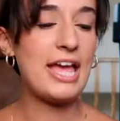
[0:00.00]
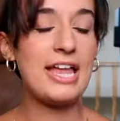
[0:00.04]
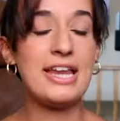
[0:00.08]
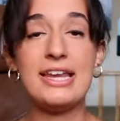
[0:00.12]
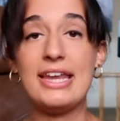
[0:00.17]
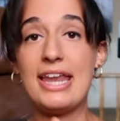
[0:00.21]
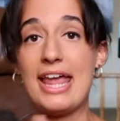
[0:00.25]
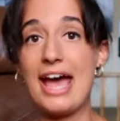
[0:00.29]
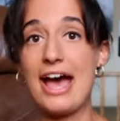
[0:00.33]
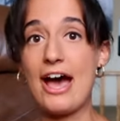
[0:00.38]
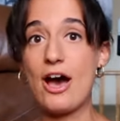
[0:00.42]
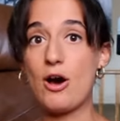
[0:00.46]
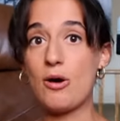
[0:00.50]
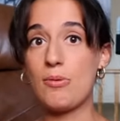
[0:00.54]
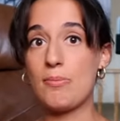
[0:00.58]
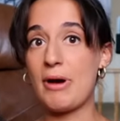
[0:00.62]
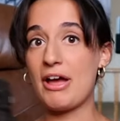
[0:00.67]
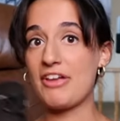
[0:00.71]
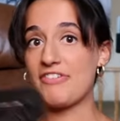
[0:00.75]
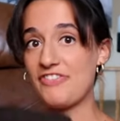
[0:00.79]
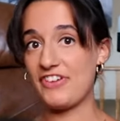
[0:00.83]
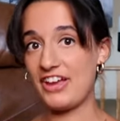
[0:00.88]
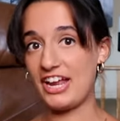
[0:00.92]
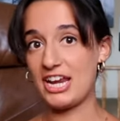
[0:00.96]
And now
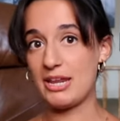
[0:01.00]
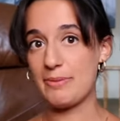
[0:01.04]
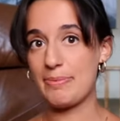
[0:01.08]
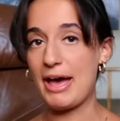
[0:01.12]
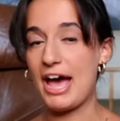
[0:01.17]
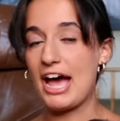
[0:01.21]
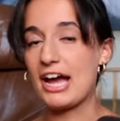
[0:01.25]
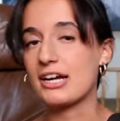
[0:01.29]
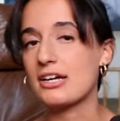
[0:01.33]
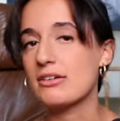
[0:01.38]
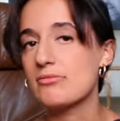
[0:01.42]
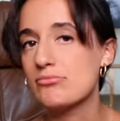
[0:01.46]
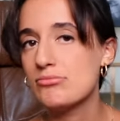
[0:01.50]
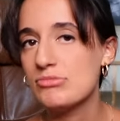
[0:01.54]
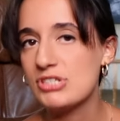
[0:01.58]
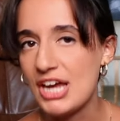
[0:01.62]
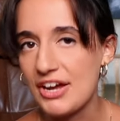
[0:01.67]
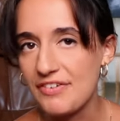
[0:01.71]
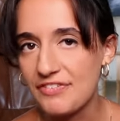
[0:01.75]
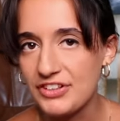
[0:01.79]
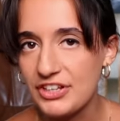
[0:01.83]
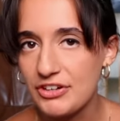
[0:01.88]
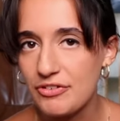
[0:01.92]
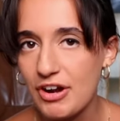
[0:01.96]
my fanny pack.
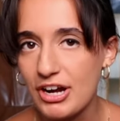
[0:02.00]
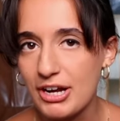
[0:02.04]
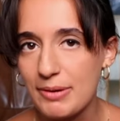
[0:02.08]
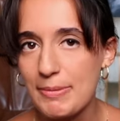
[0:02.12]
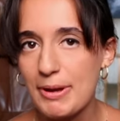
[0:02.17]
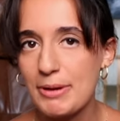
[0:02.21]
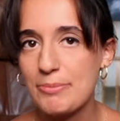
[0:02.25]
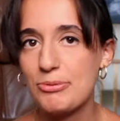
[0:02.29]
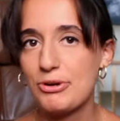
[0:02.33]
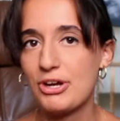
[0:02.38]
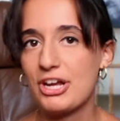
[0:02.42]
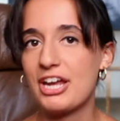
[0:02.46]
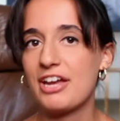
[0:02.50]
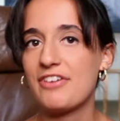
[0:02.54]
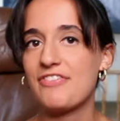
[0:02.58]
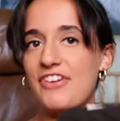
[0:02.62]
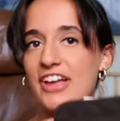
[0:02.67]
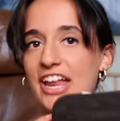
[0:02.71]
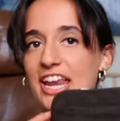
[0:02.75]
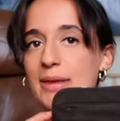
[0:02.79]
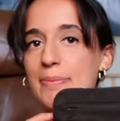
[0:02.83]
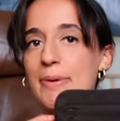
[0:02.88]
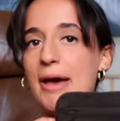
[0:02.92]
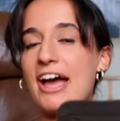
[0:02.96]
Definitely recommend bringing a
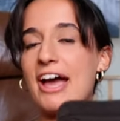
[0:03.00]
fanny